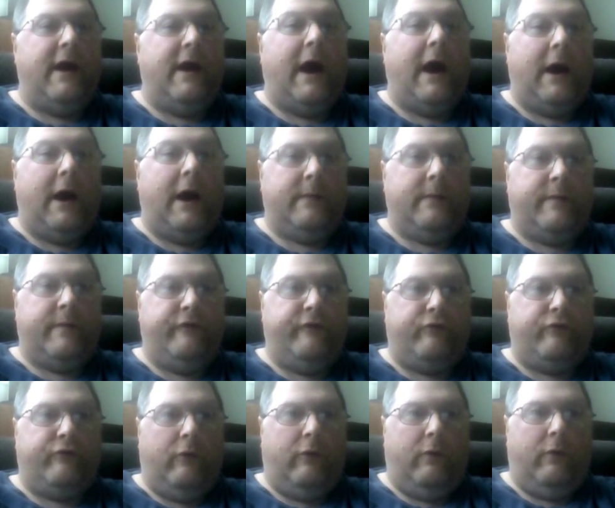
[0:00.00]
out of
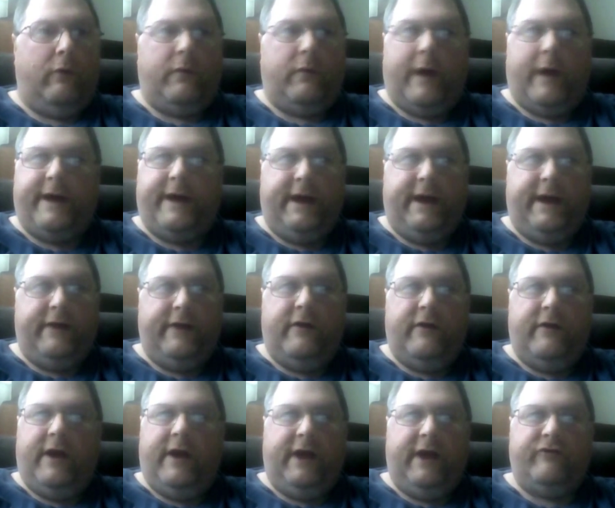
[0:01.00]
control, like he
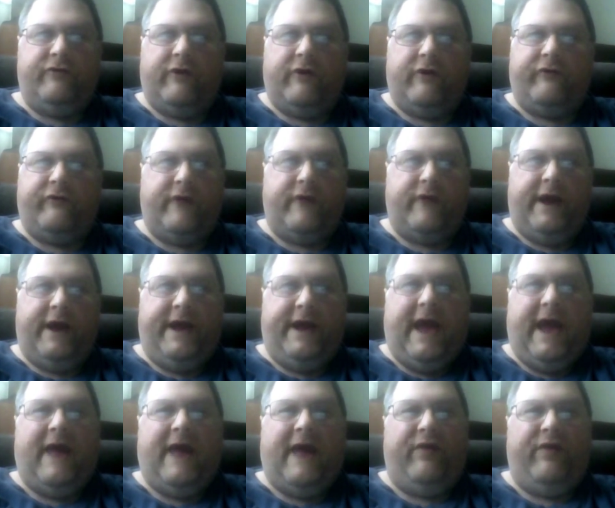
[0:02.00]

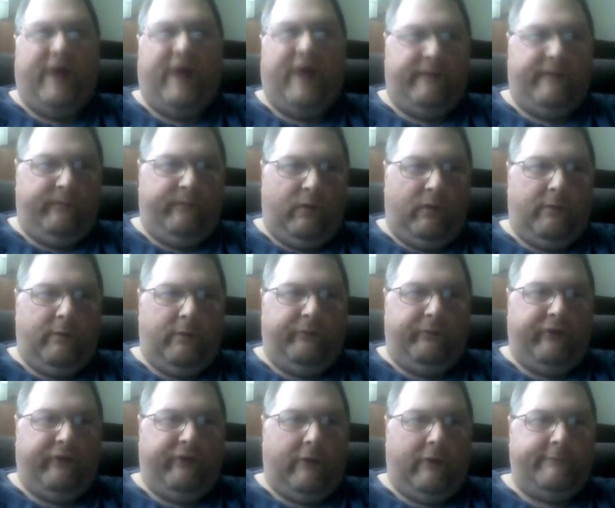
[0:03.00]
can't think for
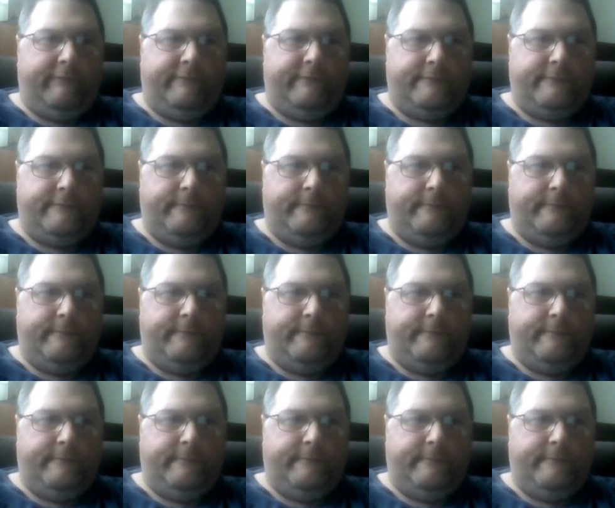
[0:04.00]
himself.